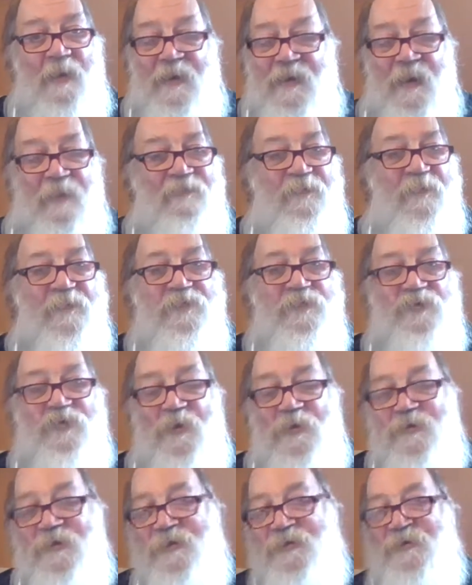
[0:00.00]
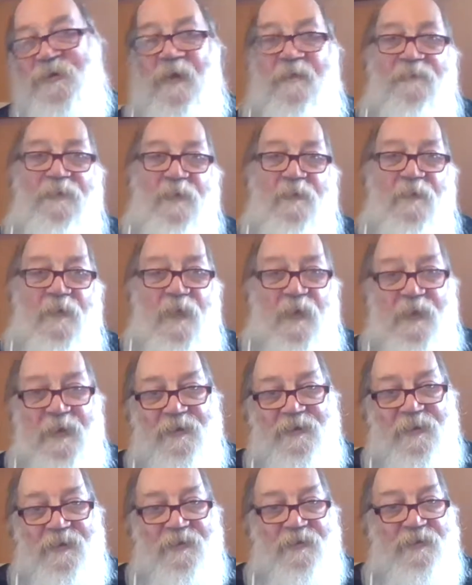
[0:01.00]
different churches, different
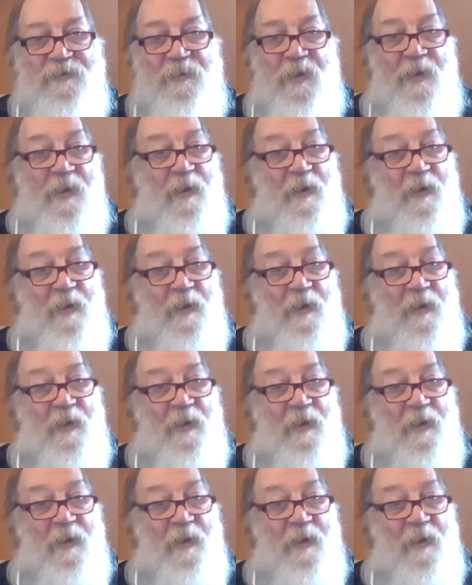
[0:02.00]
religions.